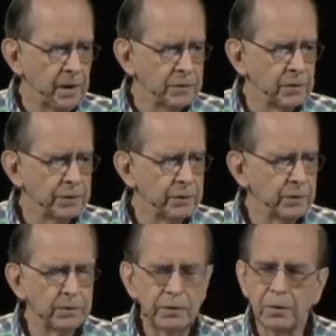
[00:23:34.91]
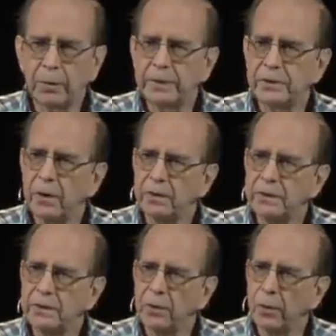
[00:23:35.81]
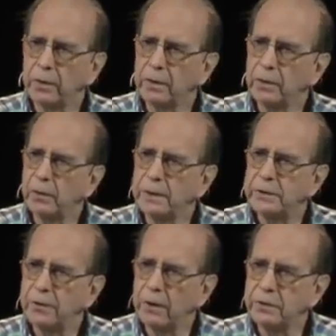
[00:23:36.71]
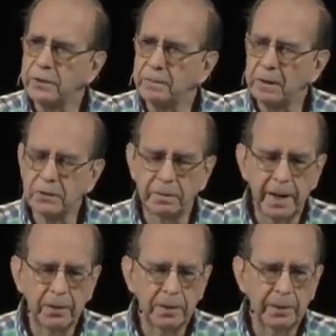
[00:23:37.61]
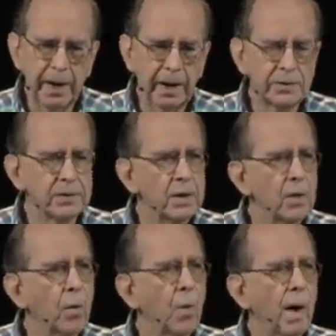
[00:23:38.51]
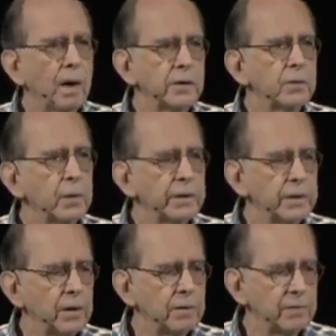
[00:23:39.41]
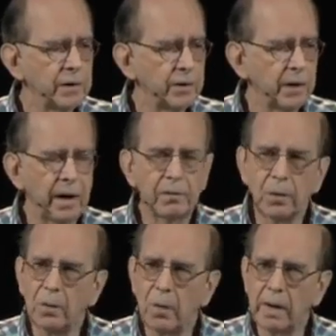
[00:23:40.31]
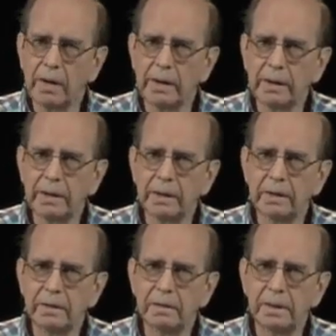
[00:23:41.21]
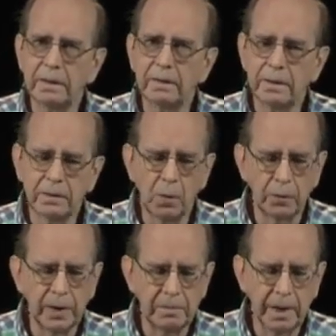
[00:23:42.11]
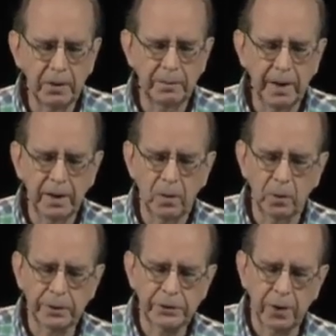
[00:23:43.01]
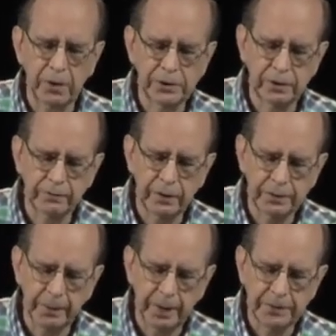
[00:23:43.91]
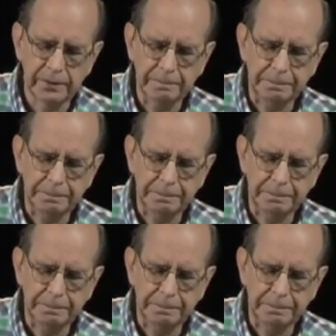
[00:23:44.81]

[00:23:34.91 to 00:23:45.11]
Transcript: So you're recharging the organ, you're recharging the muscle battery packs while you're working on figuring out, well, why won't that battery pack hold a charge in the first place?